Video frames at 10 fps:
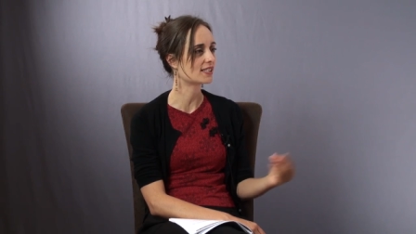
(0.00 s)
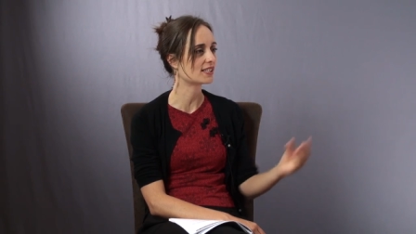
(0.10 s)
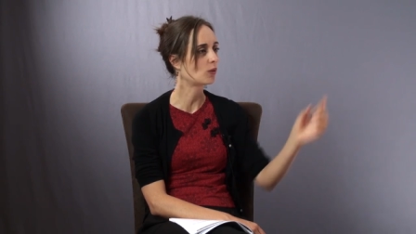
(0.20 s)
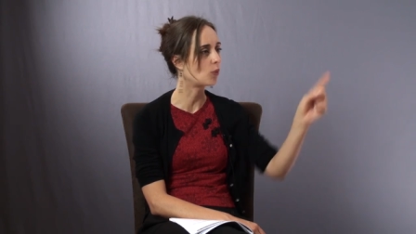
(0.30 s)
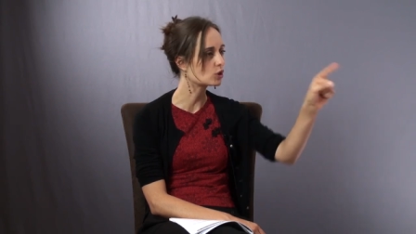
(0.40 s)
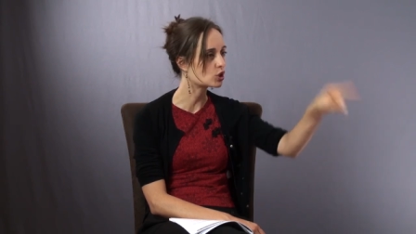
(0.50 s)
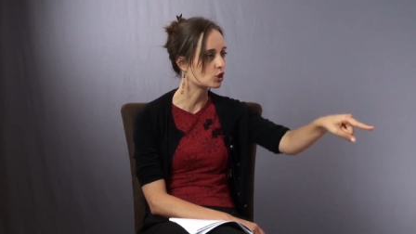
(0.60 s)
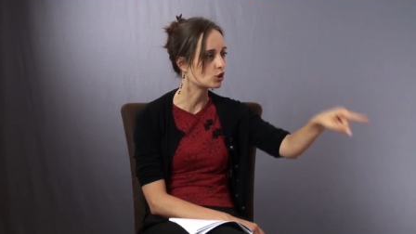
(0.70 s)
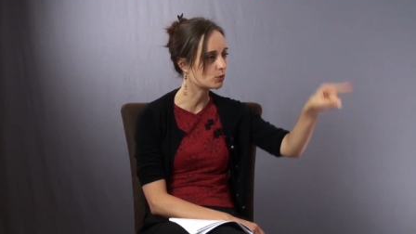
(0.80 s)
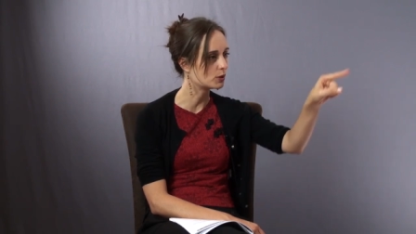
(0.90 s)
consider what
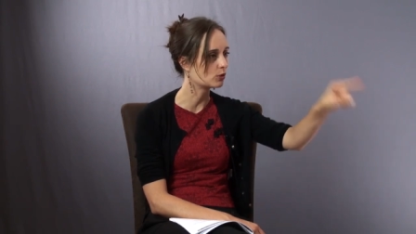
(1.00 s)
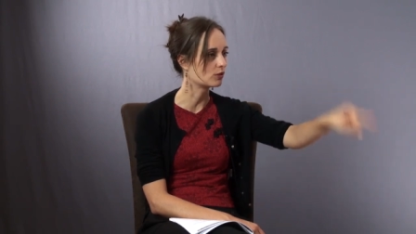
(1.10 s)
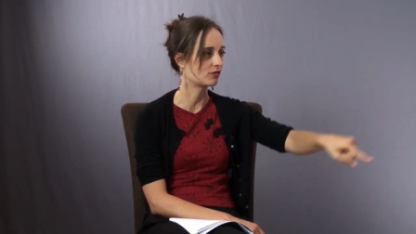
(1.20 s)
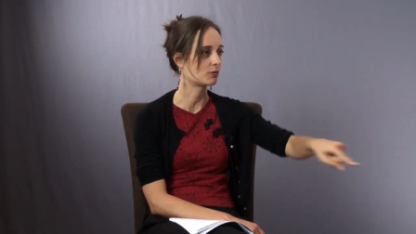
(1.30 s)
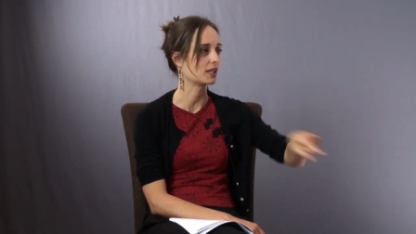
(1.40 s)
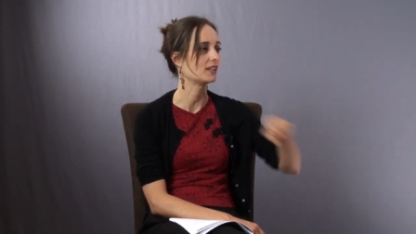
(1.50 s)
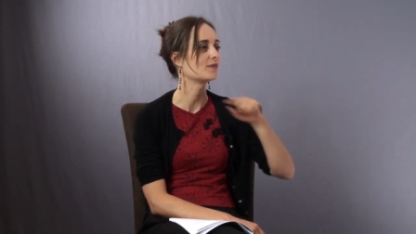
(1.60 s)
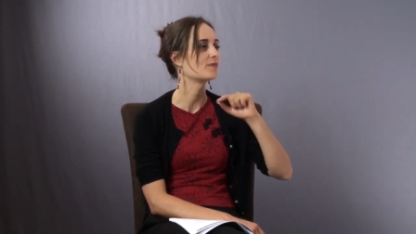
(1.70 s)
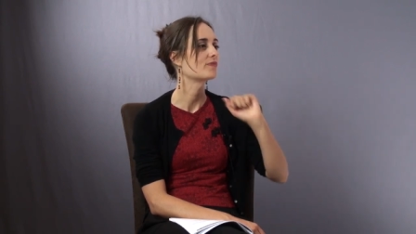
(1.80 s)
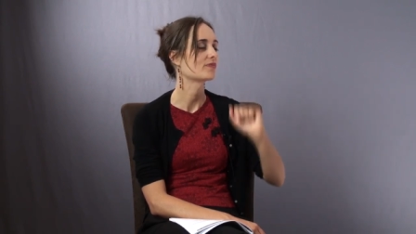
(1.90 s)
should you be doing for me.
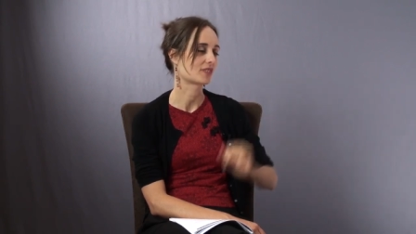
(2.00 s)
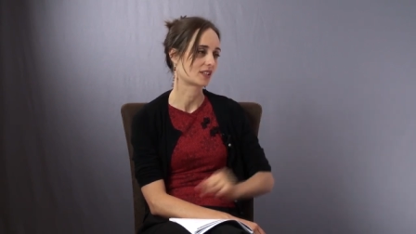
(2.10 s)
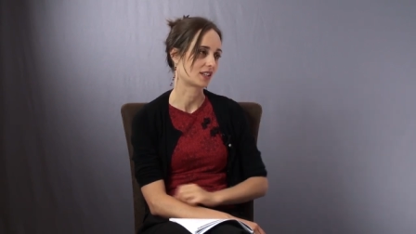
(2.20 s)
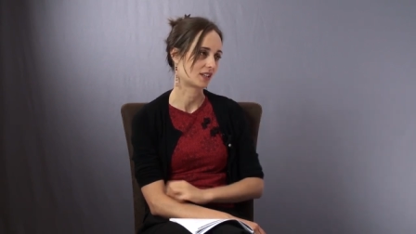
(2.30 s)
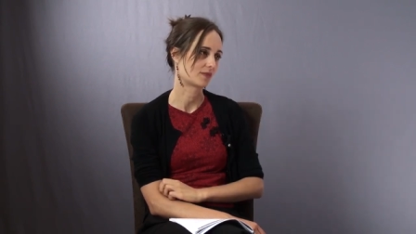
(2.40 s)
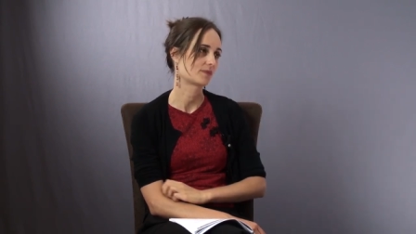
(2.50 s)
Exactly. Yeah.